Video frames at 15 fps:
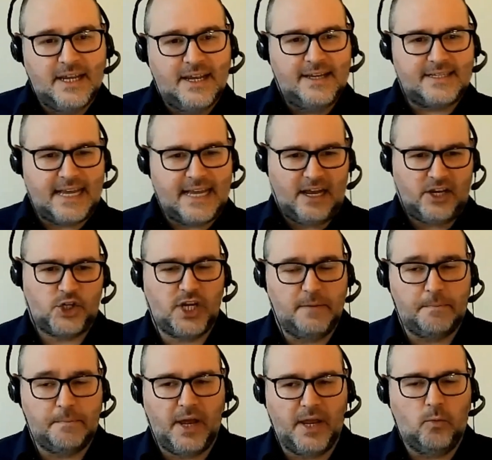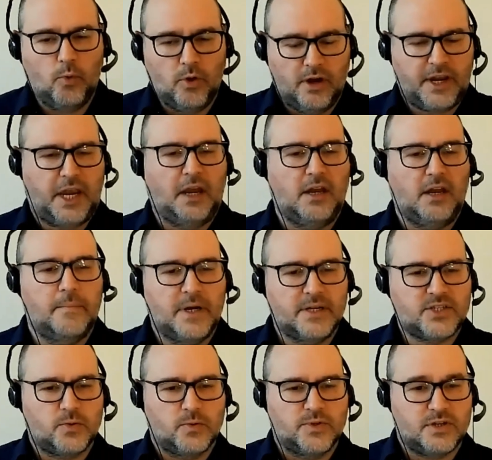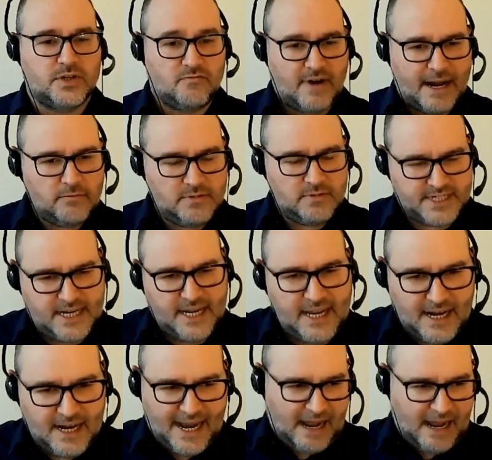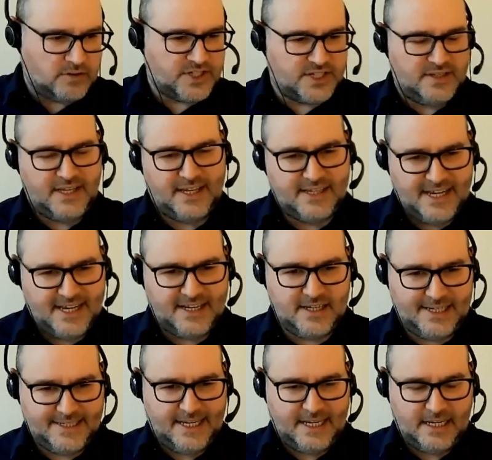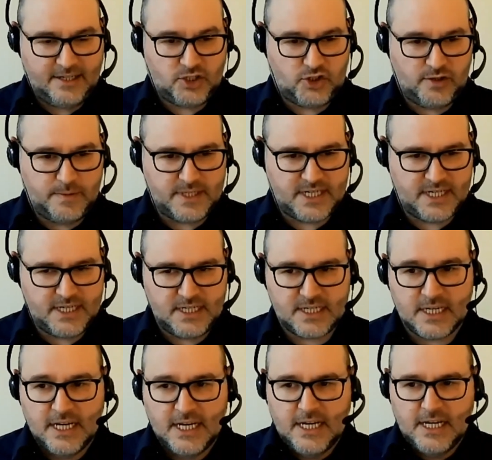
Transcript: It's actually by working the muscles around it and out to the extremities